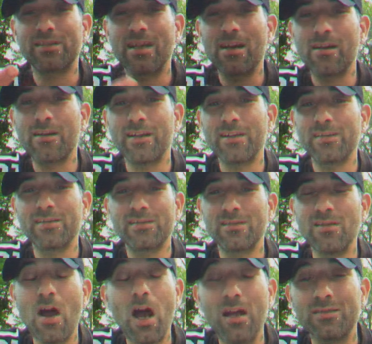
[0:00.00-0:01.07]
carry, it's
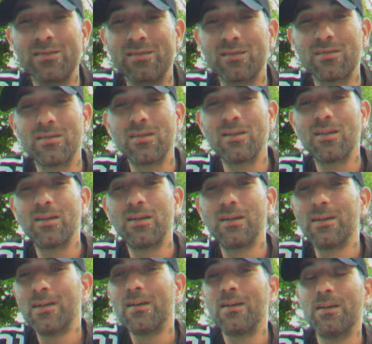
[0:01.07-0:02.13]
nuts.
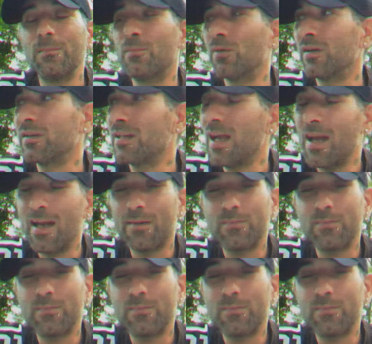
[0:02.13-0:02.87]
But yeah,